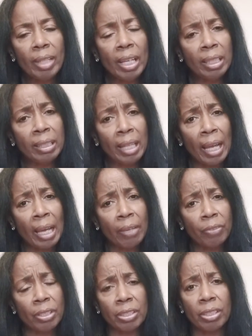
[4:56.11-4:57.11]
in
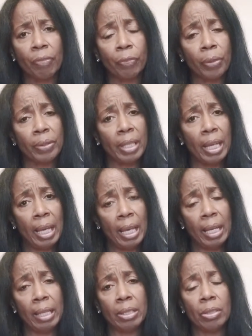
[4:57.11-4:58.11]
life to suffer at the
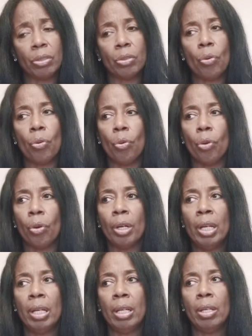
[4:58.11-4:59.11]
hands
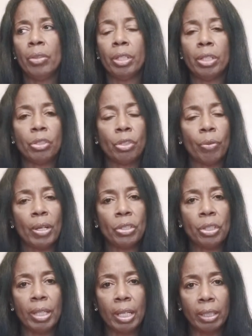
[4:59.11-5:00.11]
or the
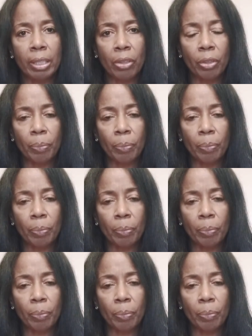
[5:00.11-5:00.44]
discretion at another